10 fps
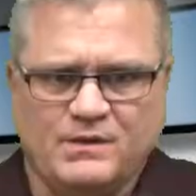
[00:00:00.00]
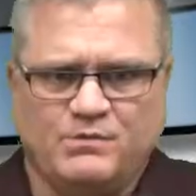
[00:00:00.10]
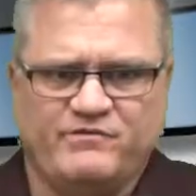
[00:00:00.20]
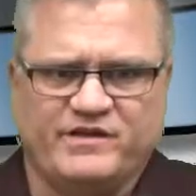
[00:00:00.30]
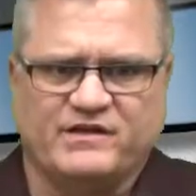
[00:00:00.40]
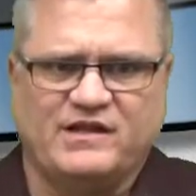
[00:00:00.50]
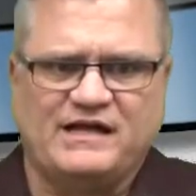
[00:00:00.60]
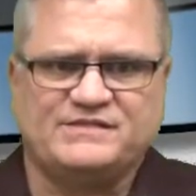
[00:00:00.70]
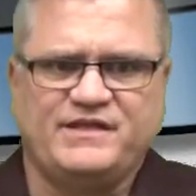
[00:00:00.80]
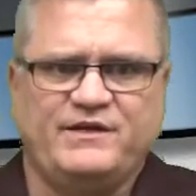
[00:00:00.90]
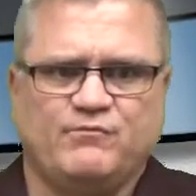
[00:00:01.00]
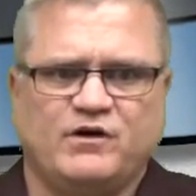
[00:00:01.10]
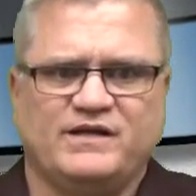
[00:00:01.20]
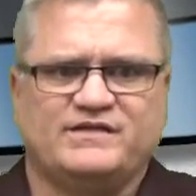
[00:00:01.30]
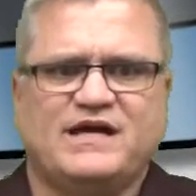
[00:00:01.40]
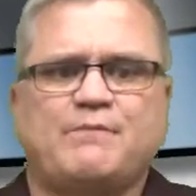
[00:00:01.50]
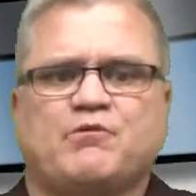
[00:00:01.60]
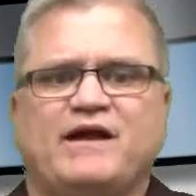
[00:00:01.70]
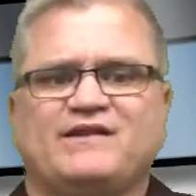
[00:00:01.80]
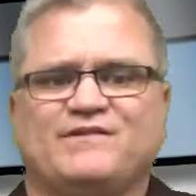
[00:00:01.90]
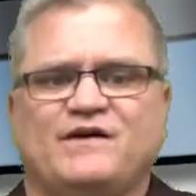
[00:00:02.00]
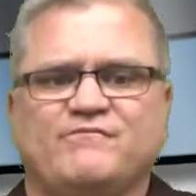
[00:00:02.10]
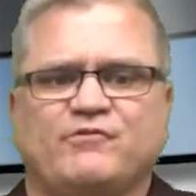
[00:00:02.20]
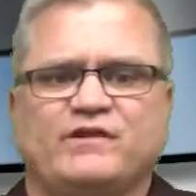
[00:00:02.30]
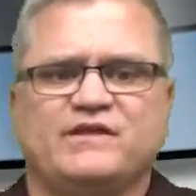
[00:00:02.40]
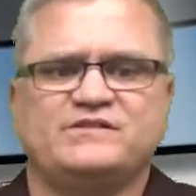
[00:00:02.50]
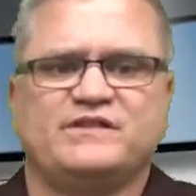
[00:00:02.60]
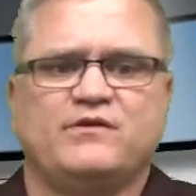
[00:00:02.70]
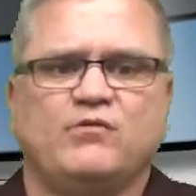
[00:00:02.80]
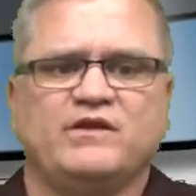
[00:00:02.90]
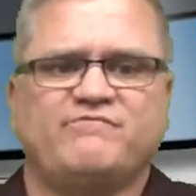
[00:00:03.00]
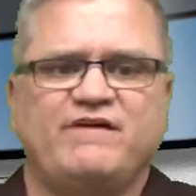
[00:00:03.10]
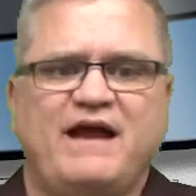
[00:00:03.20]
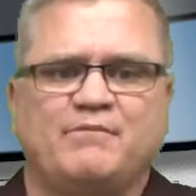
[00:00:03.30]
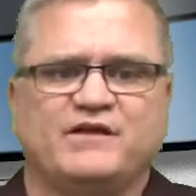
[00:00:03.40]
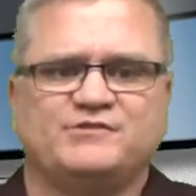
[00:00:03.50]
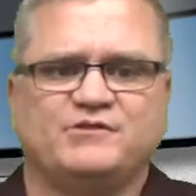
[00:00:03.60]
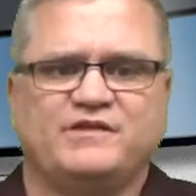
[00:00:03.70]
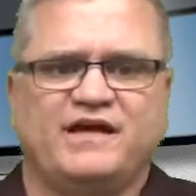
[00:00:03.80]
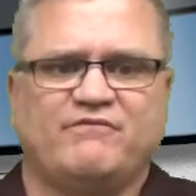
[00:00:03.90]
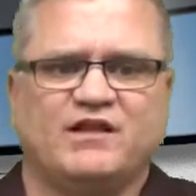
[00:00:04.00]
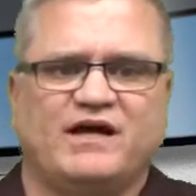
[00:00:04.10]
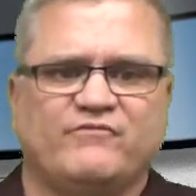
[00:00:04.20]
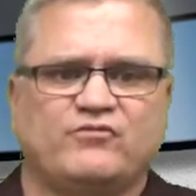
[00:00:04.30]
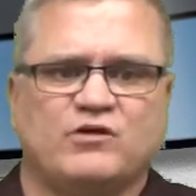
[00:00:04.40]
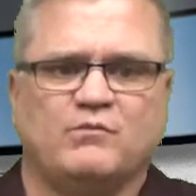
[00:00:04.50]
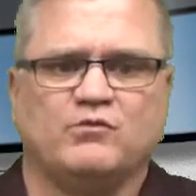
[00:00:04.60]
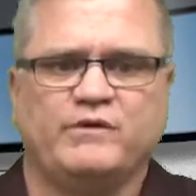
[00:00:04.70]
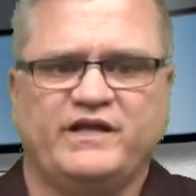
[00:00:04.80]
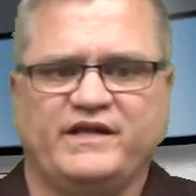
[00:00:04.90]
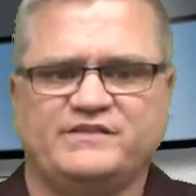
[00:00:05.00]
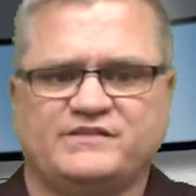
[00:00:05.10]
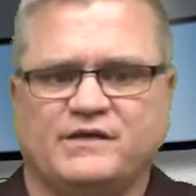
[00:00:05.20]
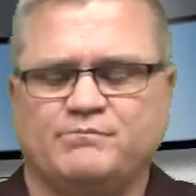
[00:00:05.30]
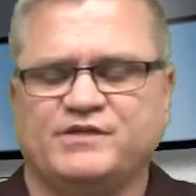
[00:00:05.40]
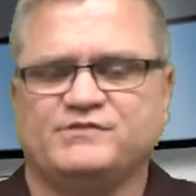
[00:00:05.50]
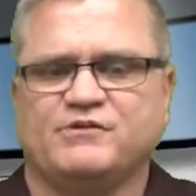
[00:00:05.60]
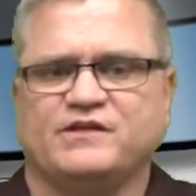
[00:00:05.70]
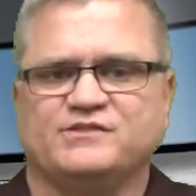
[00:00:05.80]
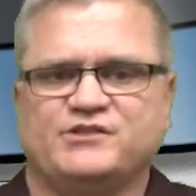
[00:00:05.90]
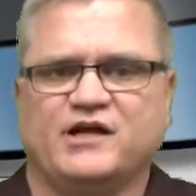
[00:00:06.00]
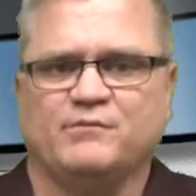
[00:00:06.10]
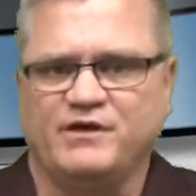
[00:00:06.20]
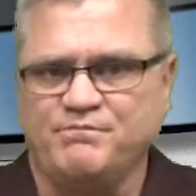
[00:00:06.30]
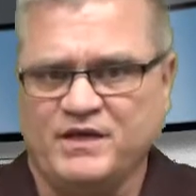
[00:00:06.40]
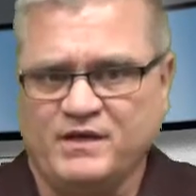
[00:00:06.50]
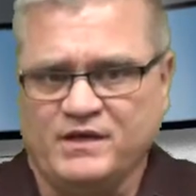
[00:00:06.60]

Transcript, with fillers: Moving to Class D1, top ranked Humphrey Lindsay Holy Family shouldn't have a lot of trouble winning its subdistrict in Shelby.